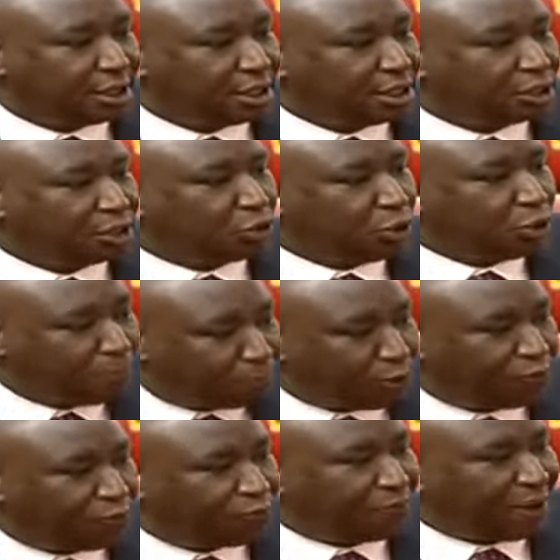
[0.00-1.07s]
to
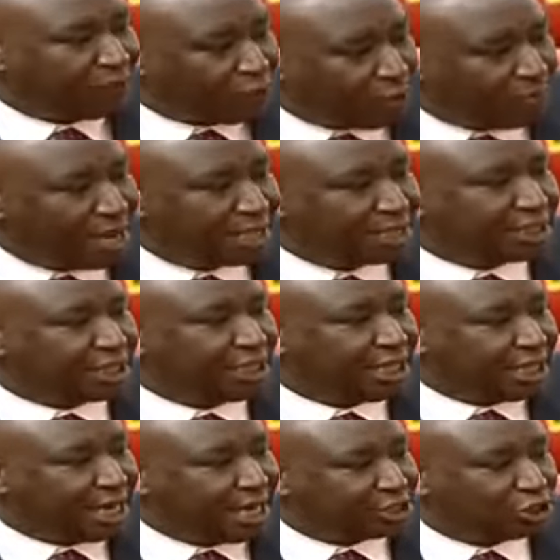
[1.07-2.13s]
improve performance in
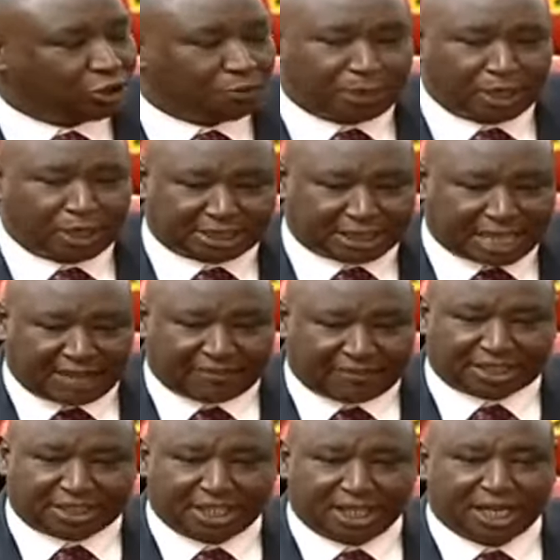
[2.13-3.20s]
the National Police
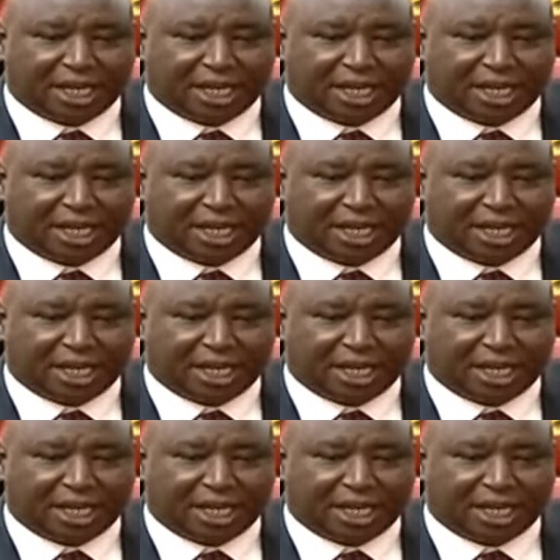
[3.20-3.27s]
Service,